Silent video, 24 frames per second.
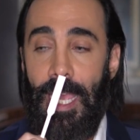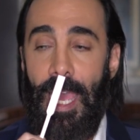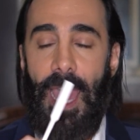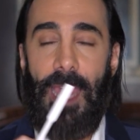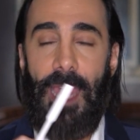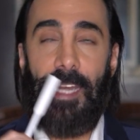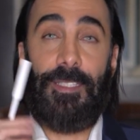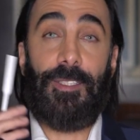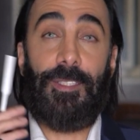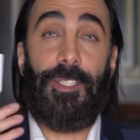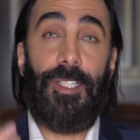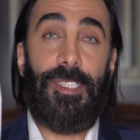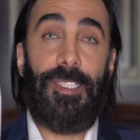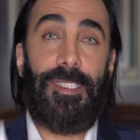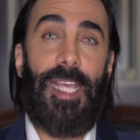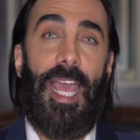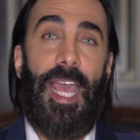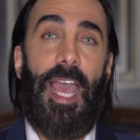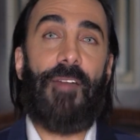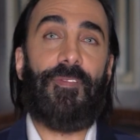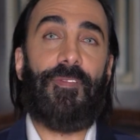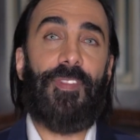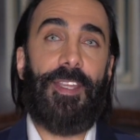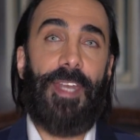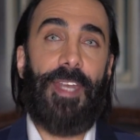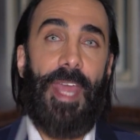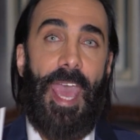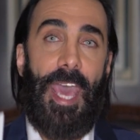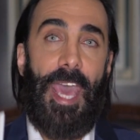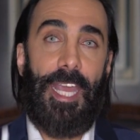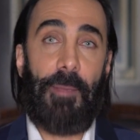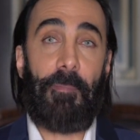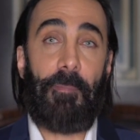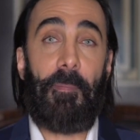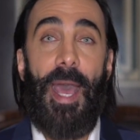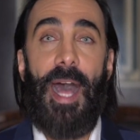And it does have that
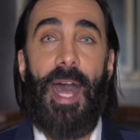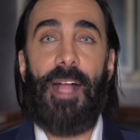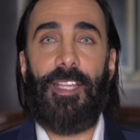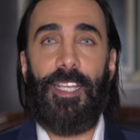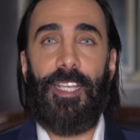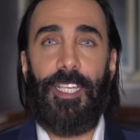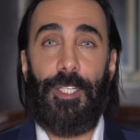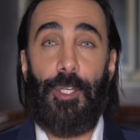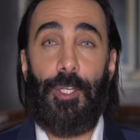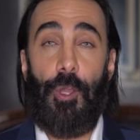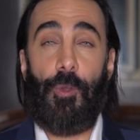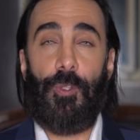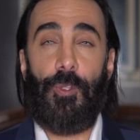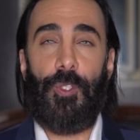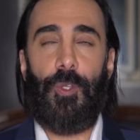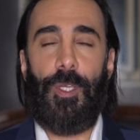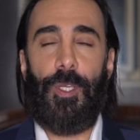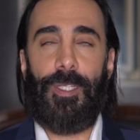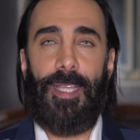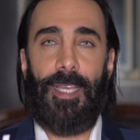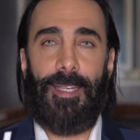animalic note to it.